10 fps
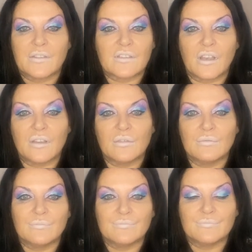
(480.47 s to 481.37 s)

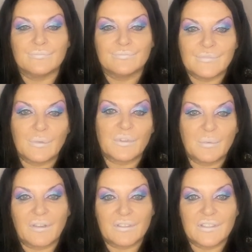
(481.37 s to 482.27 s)
so it was a
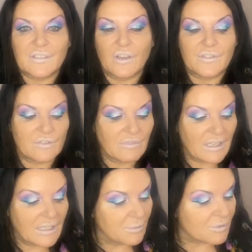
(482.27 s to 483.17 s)
bit of a disaster
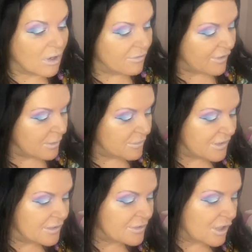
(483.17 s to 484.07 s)
really. It was quite famous
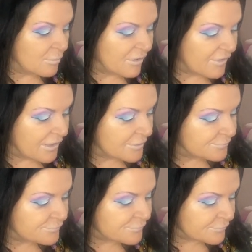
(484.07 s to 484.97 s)
in the time, I think.
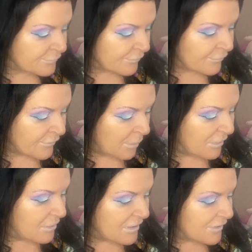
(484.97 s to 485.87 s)

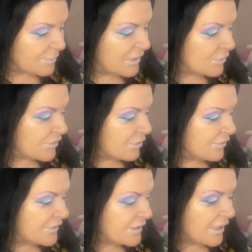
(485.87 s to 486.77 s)
Anyway, that's my little story
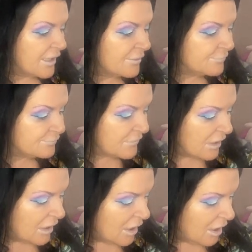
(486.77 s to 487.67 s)
for today.
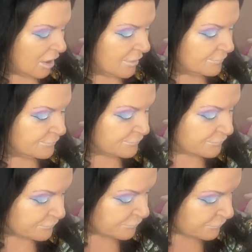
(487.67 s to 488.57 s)
I'm
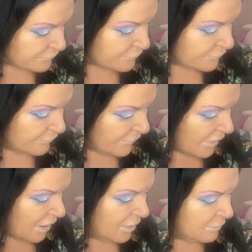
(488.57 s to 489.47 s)

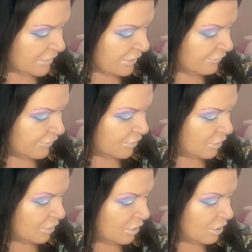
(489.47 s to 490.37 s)
looking
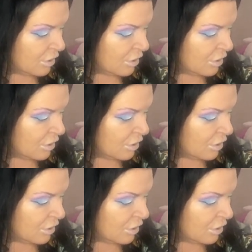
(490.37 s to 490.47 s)
for